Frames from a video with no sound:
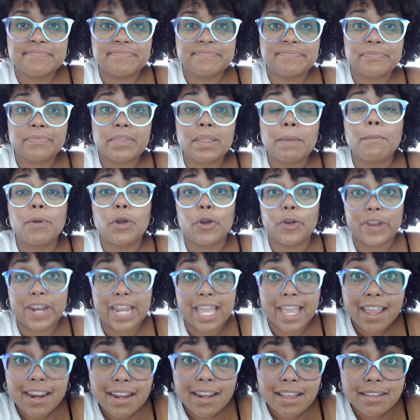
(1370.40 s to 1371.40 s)
The
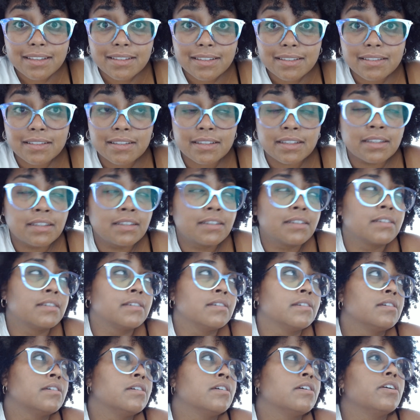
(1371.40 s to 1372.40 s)
Grenada,
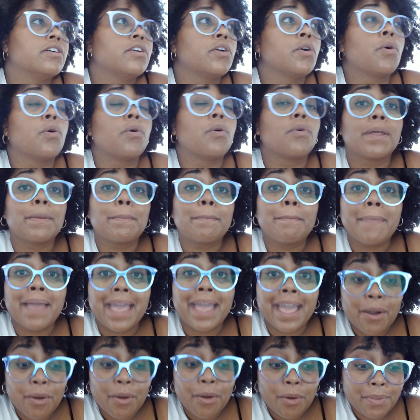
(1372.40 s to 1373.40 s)
the
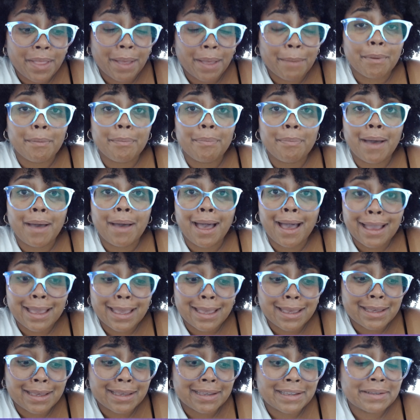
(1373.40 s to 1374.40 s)
mango, that papaya,